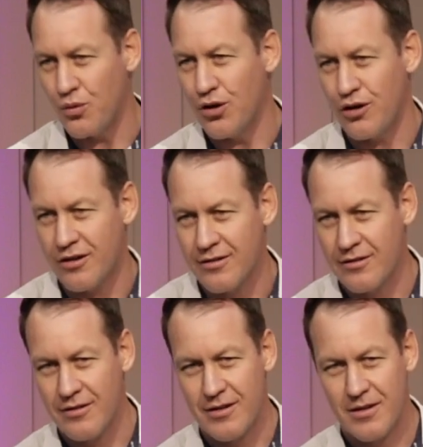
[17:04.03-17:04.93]
work
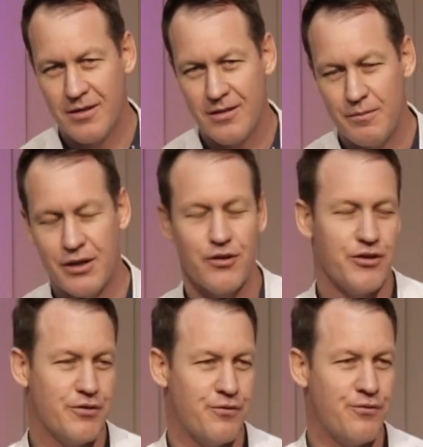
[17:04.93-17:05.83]

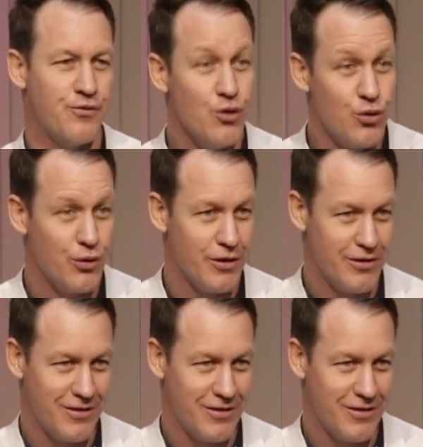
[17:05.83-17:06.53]
because of food.